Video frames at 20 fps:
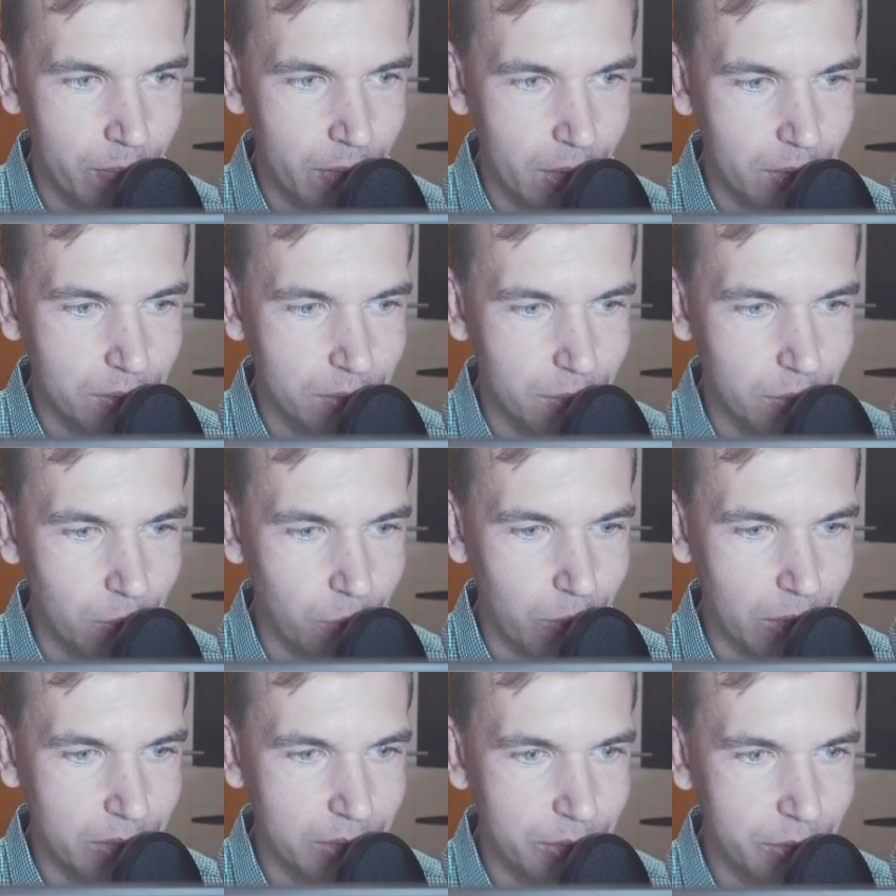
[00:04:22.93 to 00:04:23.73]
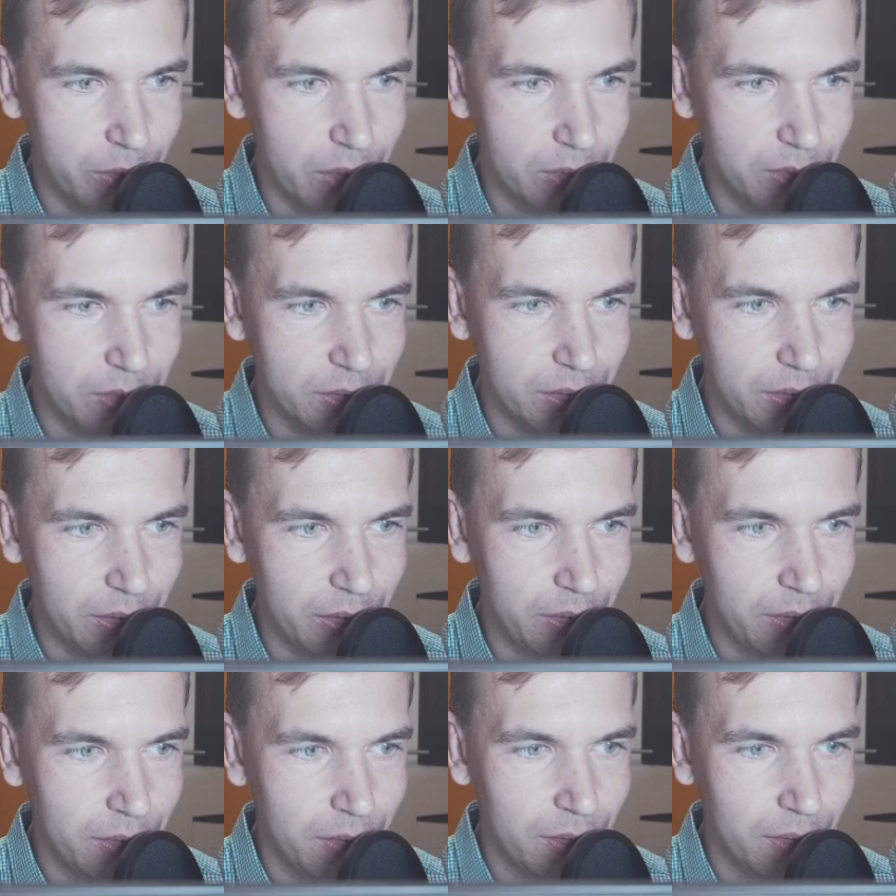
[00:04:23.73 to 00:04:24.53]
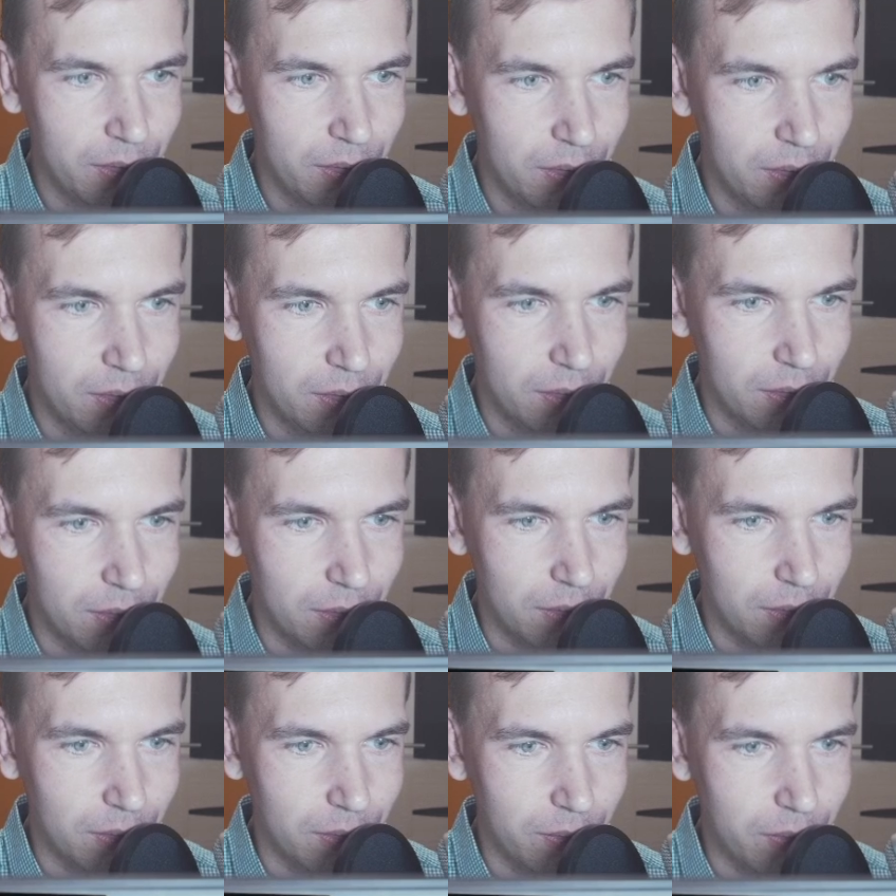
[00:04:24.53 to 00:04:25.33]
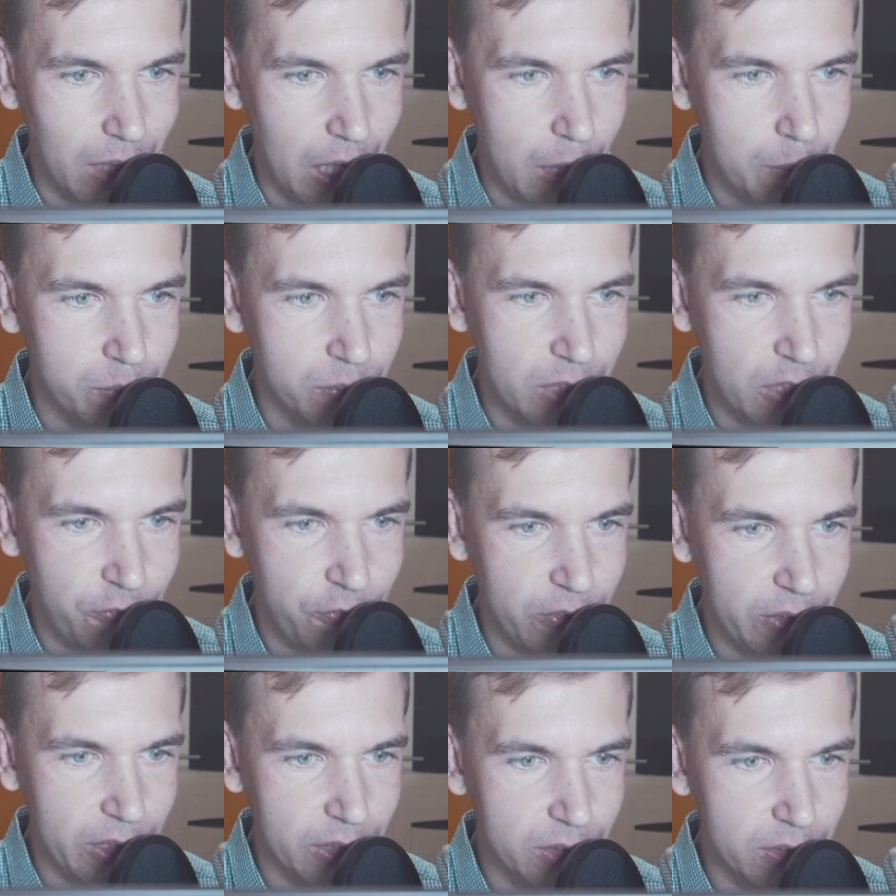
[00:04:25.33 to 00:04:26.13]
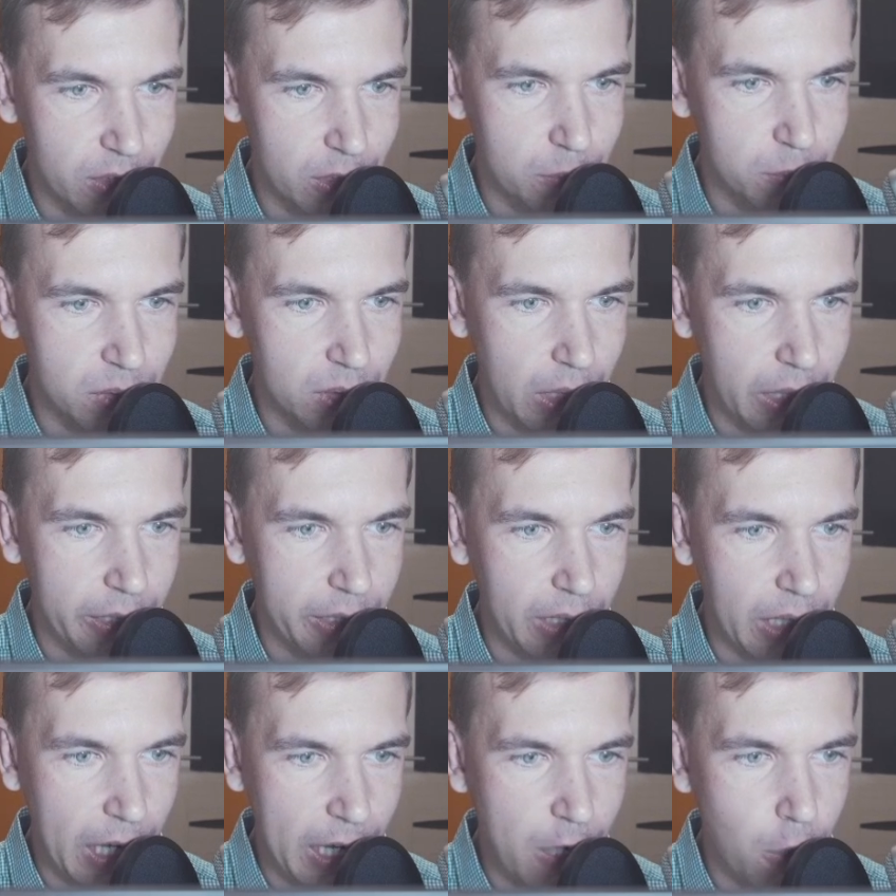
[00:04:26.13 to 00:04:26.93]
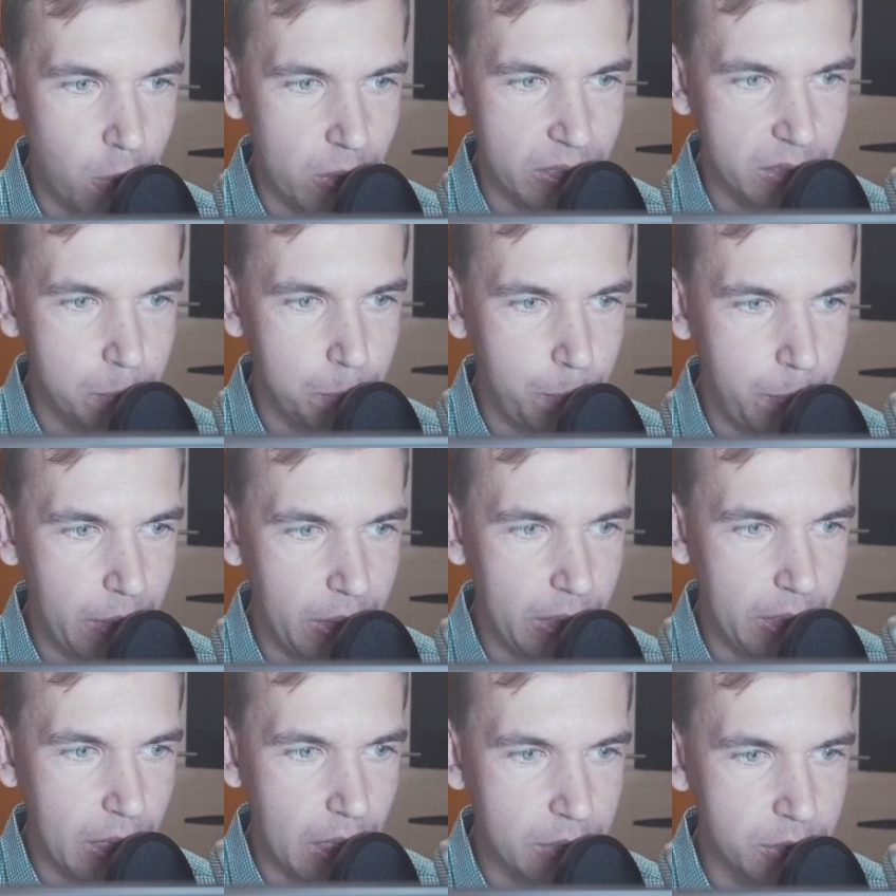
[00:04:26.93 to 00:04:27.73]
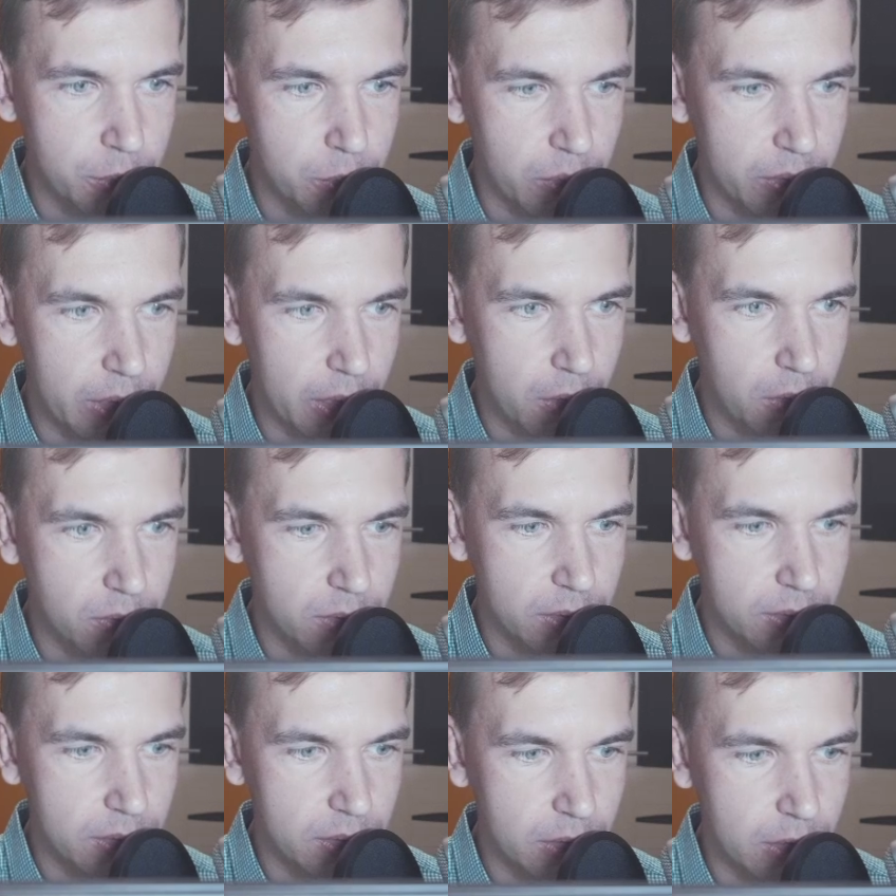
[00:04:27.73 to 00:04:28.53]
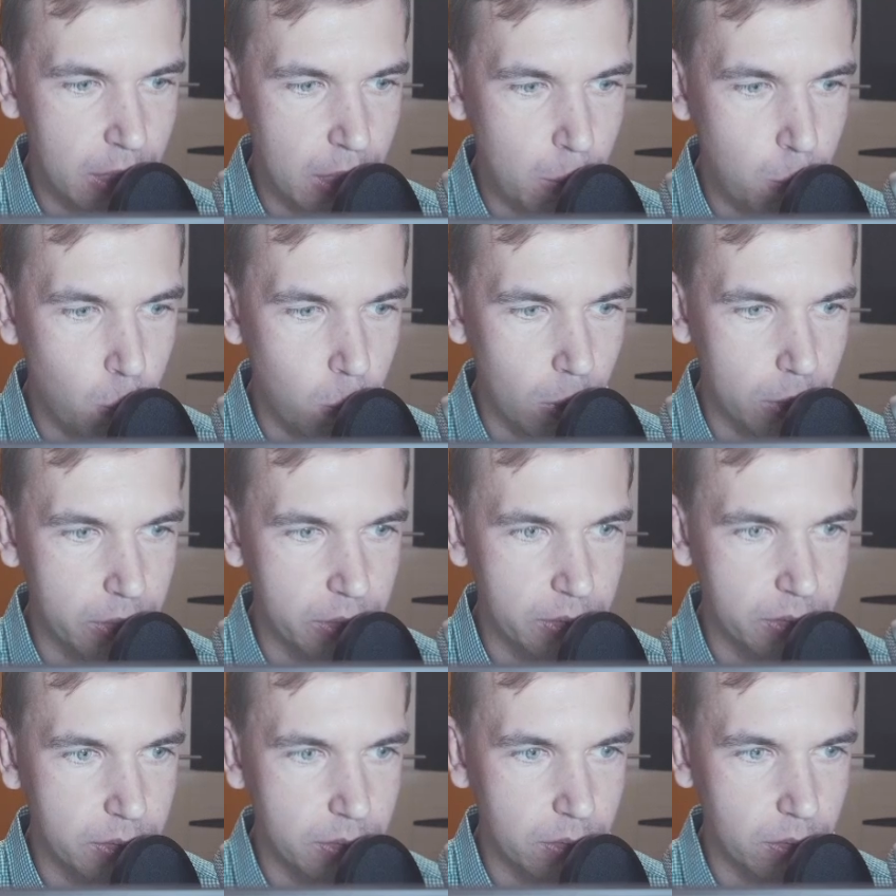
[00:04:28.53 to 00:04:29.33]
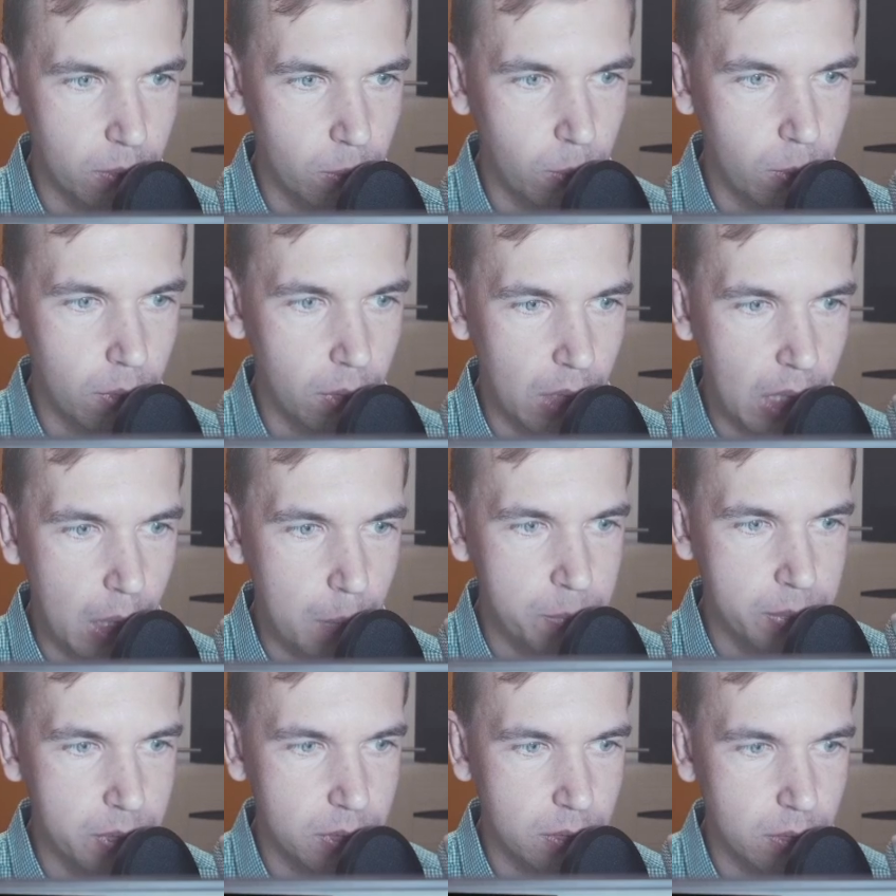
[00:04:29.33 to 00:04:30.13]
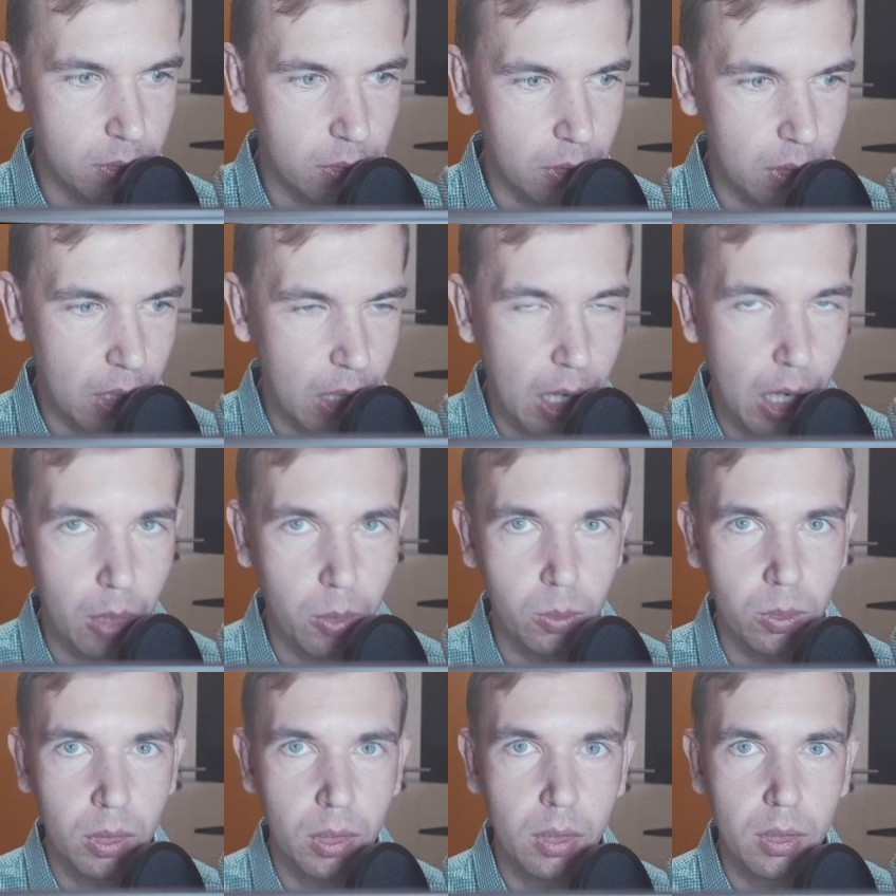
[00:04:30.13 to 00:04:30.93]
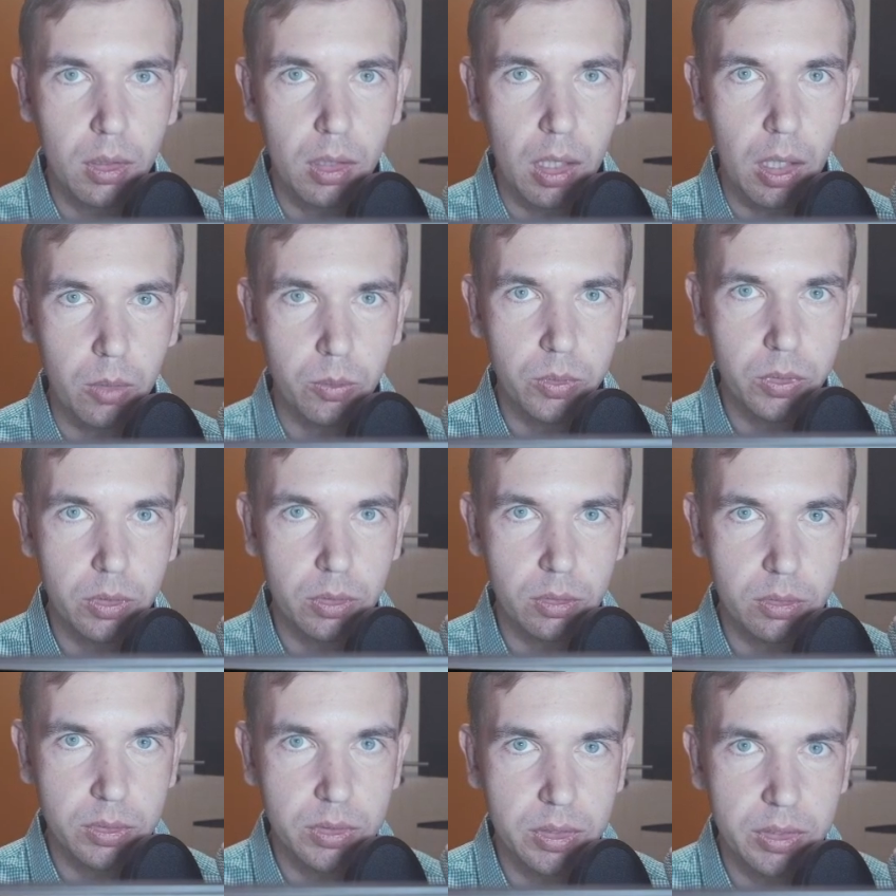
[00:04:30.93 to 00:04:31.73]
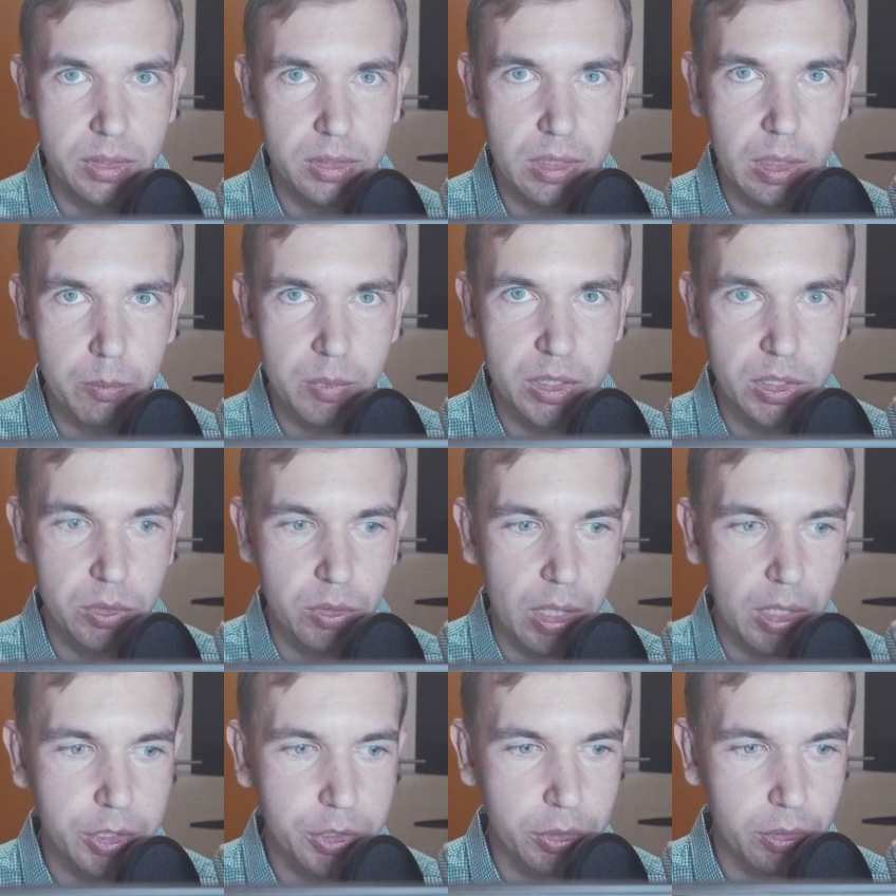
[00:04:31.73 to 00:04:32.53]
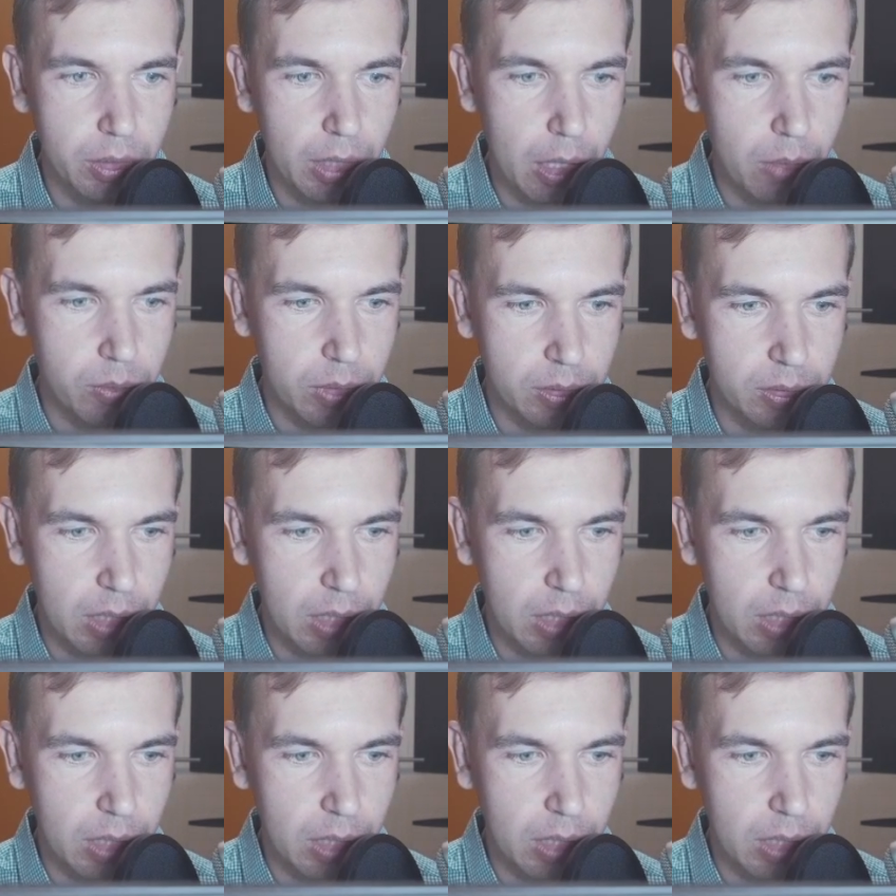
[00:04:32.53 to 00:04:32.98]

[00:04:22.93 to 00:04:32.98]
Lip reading: So as you can see, I'm defining terms like AOSP, Android ecosystem, what is Google Apps, how the system is structured out, and